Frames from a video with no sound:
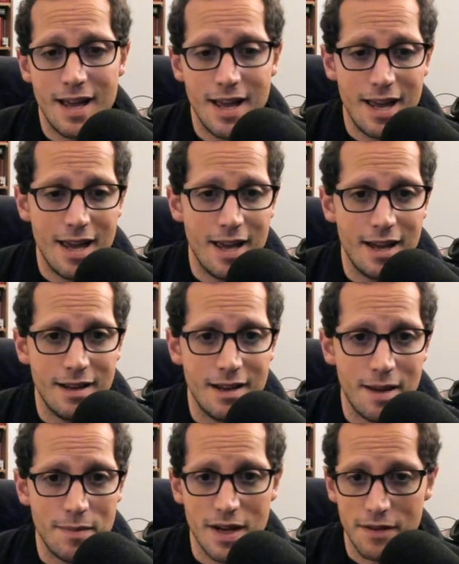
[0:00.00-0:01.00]
And
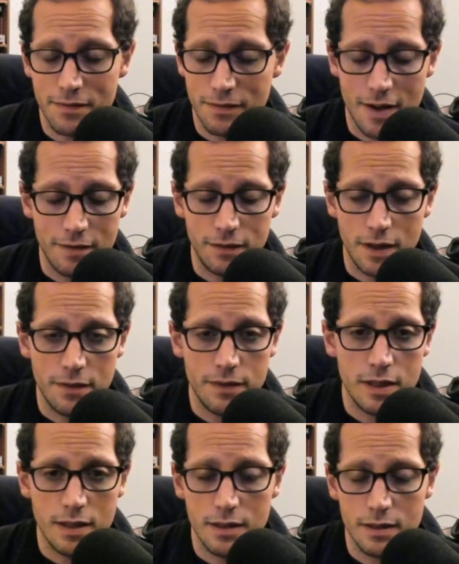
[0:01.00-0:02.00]
I mean, I've loved
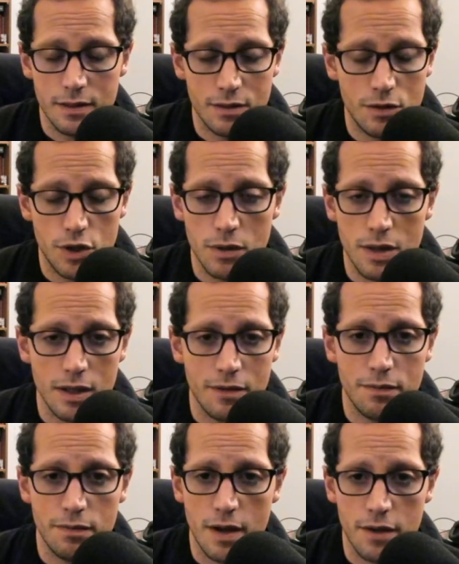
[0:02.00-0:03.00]
his shooting
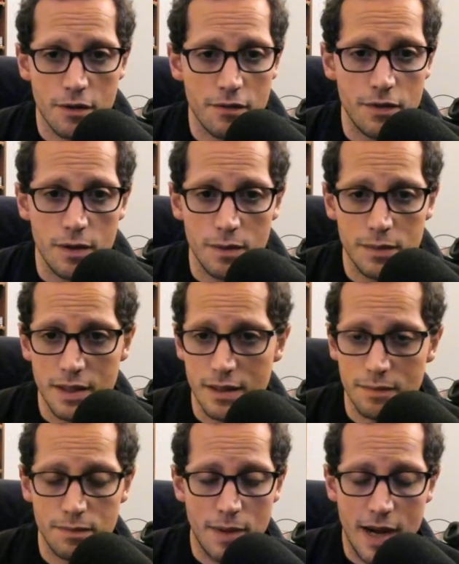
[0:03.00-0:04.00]
of other films. He
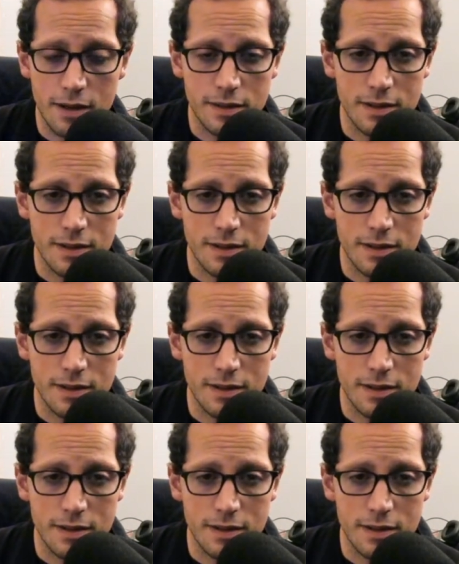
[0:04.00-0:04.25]
did Pirates of the